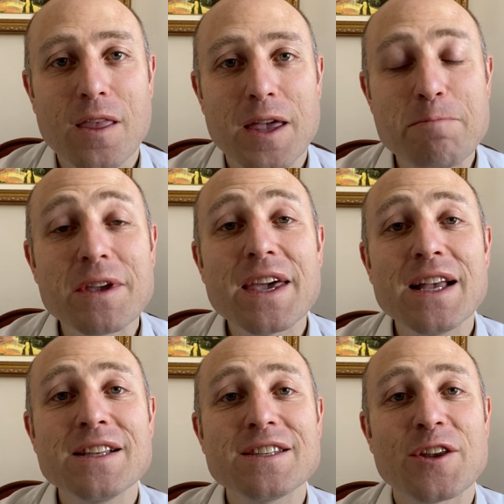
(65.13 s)
It
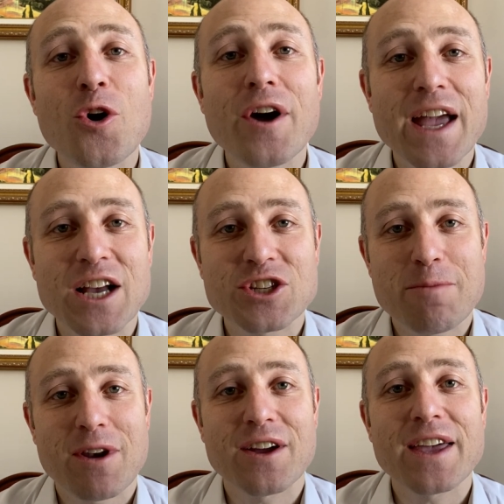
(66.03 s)
begins, Anochi Hashem
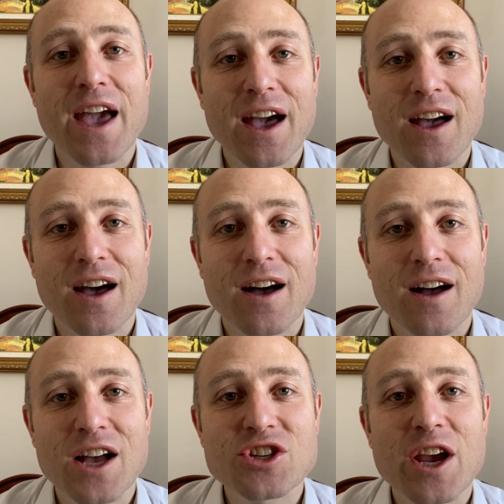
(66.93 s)

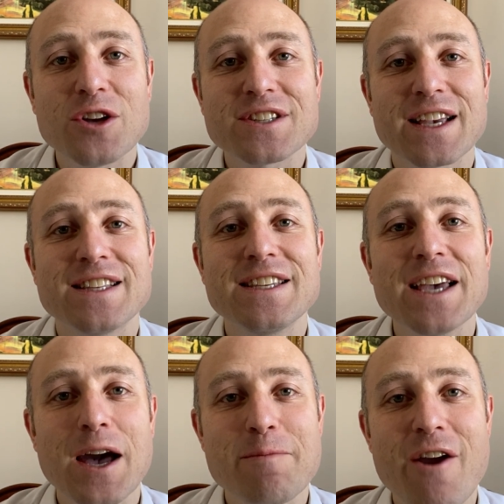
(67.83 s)
Elokecha, Asher
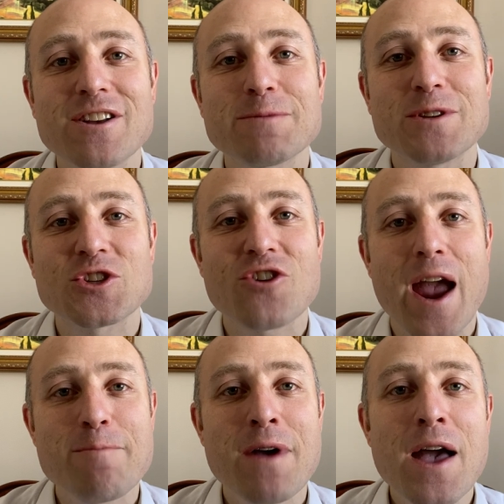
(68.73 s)
Hotzeiticha me'eretz
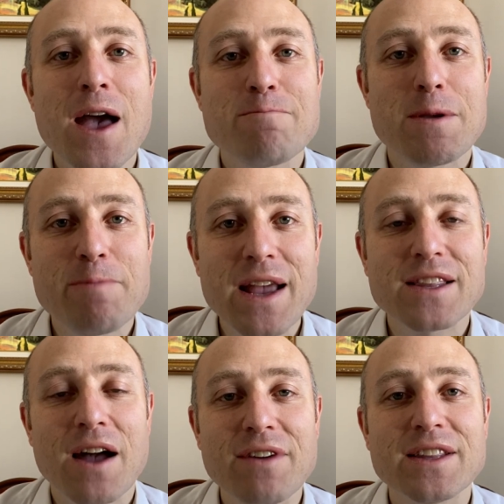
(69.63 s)
Mitzrayim mibeit
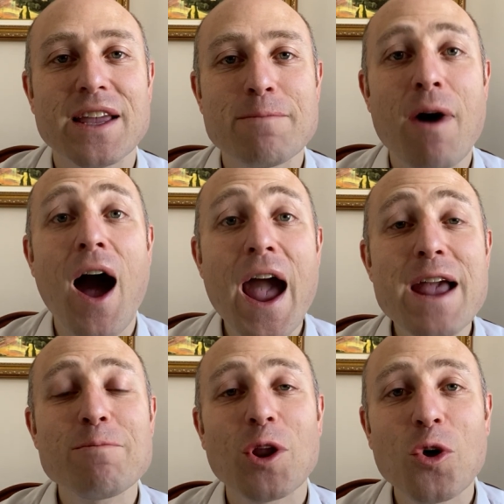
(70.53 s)
avadim. I
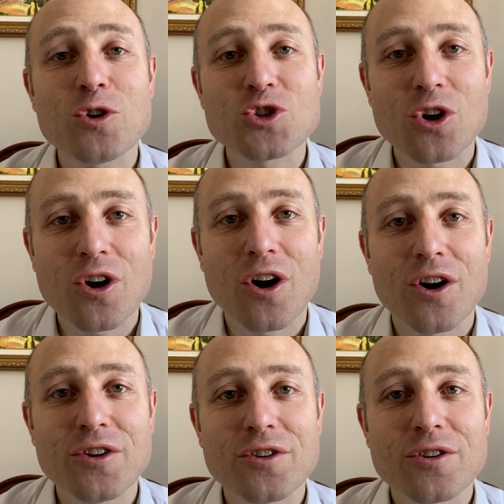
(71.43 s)
am the Lord your
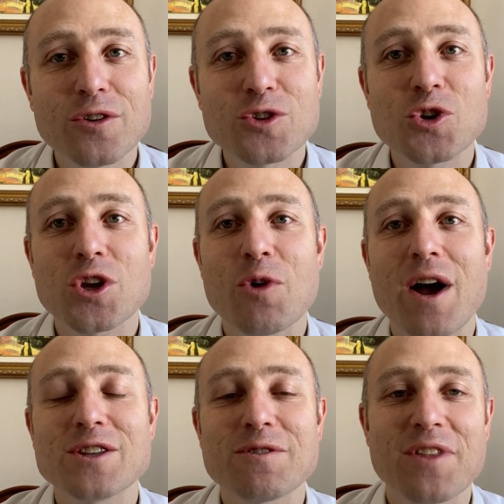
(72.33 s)
God, who took you
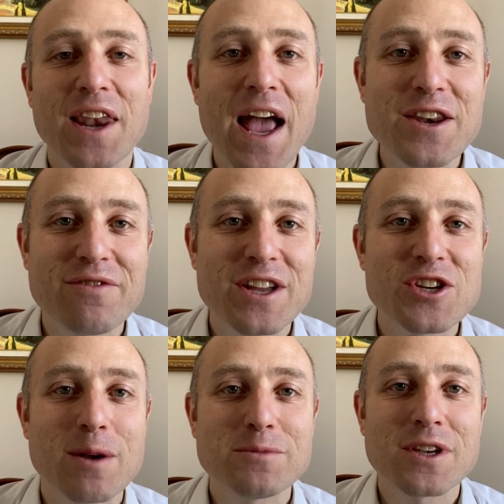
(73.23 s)
out of the land of
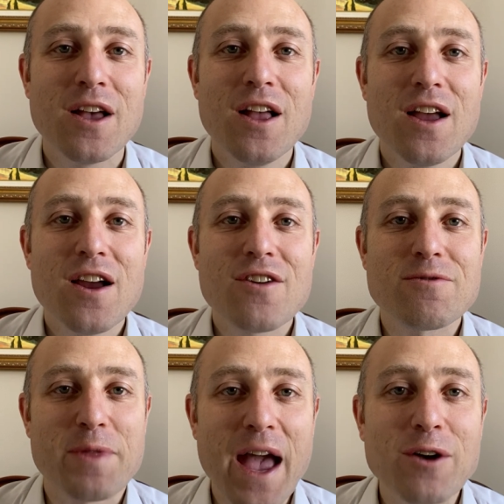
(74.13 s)
Egypt
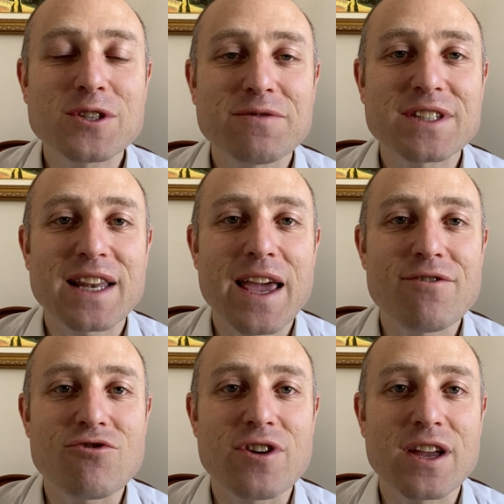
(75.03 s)
from the house of
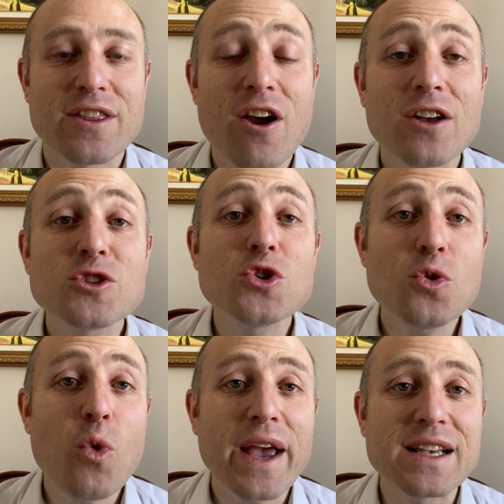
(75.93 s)
slavery. There are two
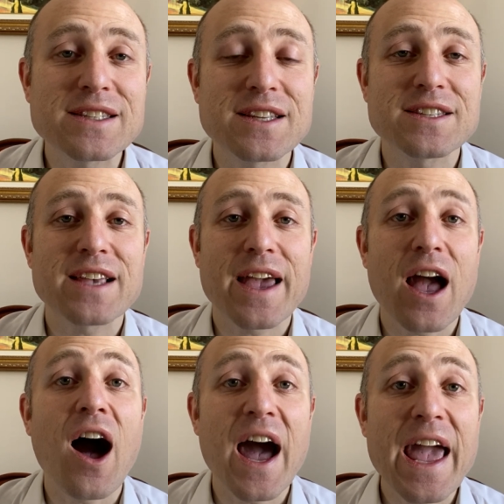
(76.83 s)
ways to say
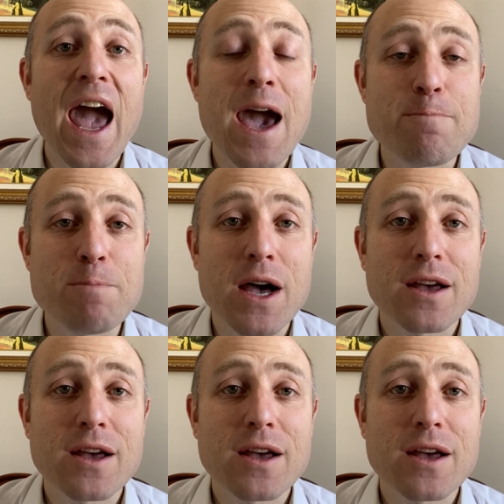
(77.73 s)
I am.